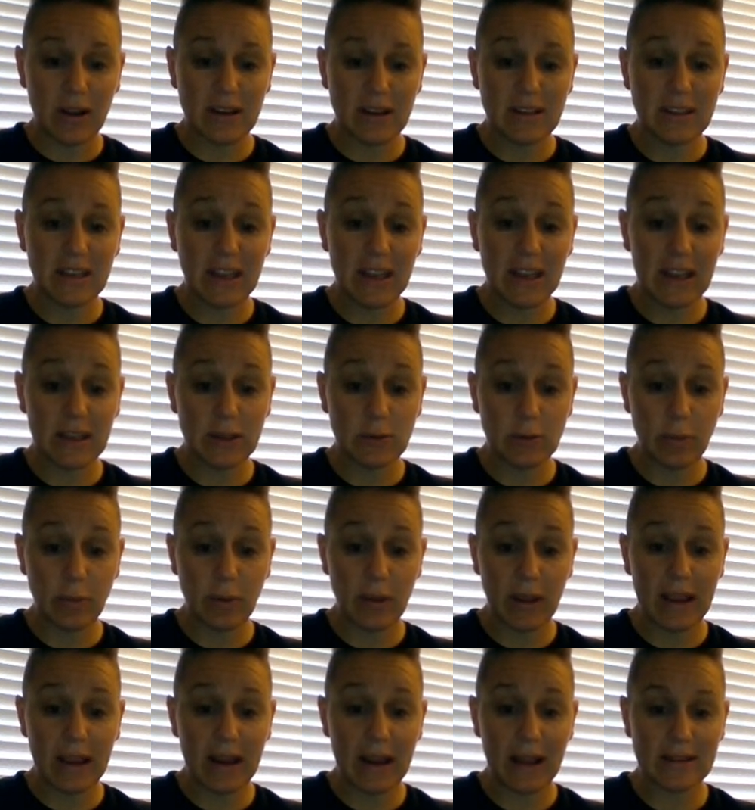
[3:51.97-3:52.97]
And when us kids were
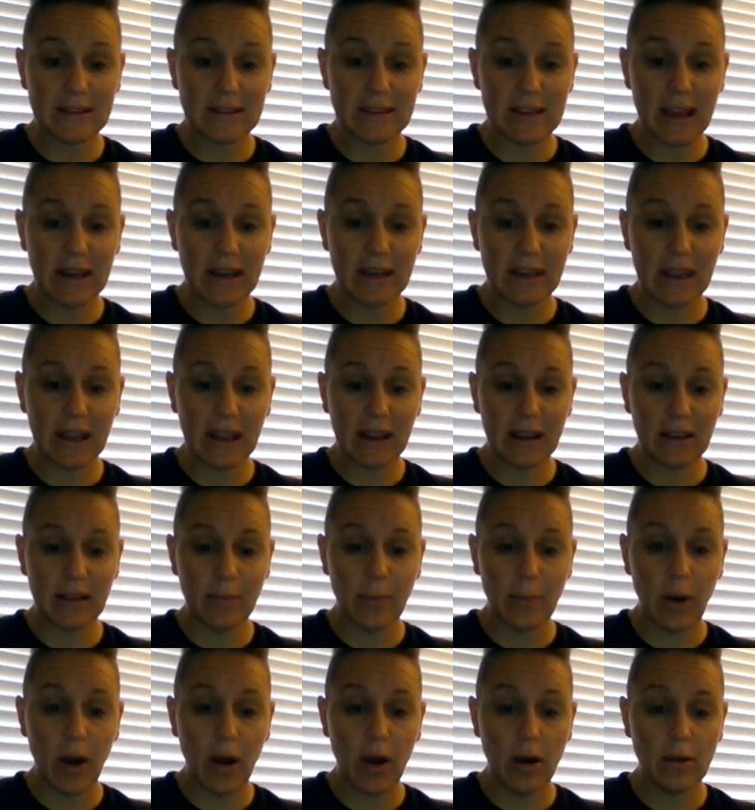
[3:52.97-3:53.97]
playing outside
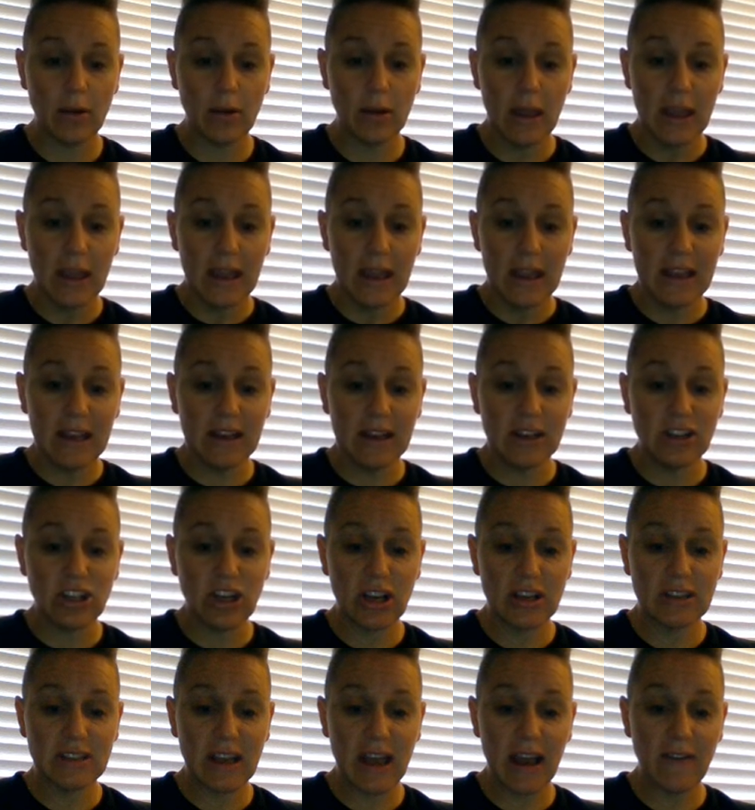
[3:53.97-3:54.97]
kicking the ball, he'd
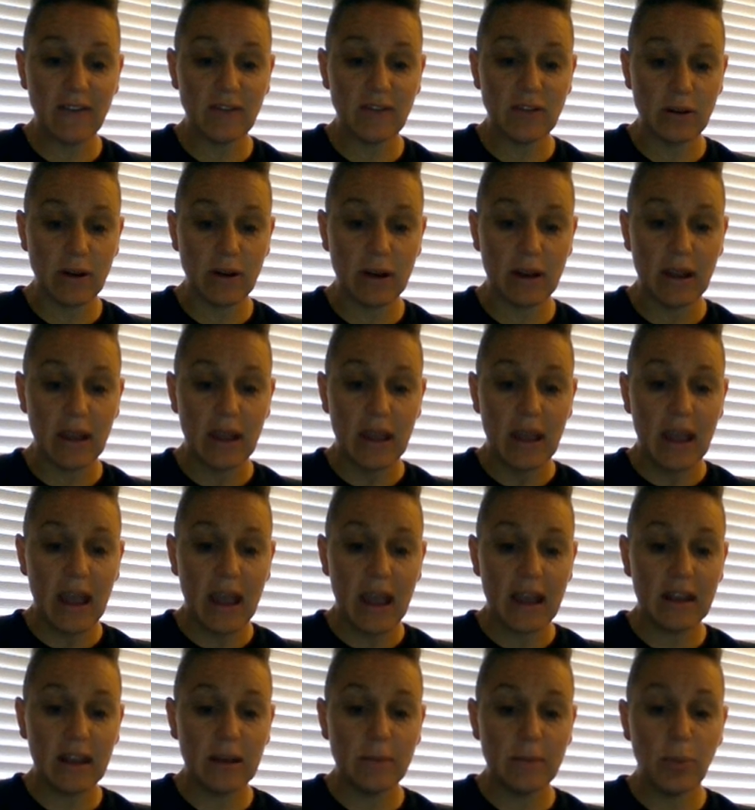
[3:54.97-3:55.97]
chase after it,
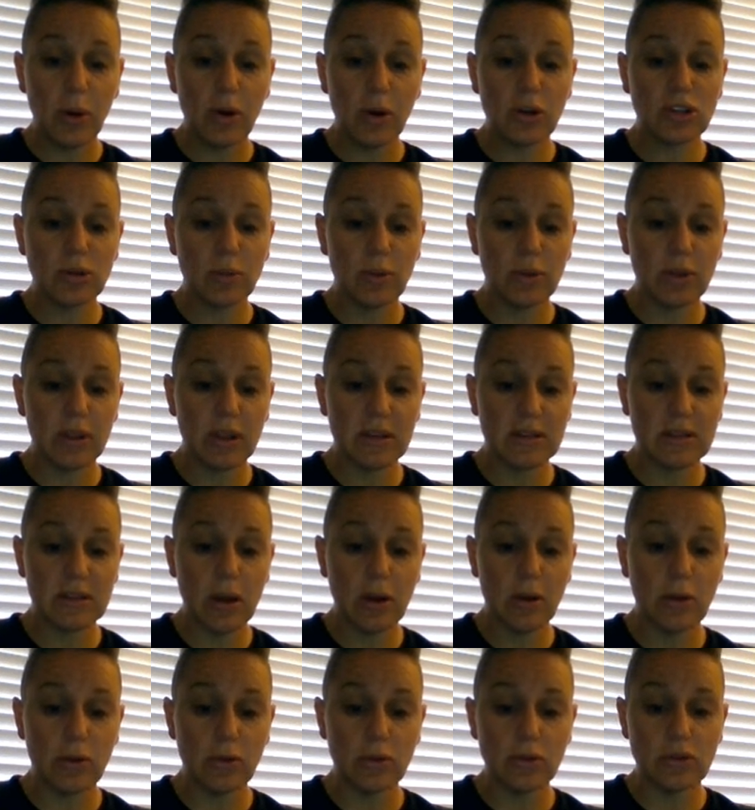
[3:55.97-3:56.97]
and he'd push it with his
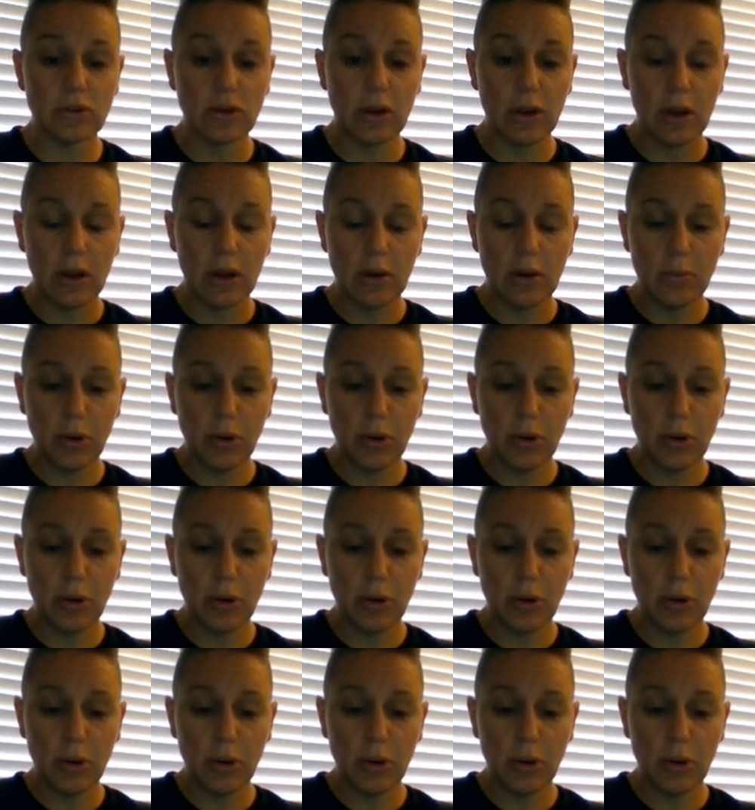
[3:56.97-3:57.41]
nose.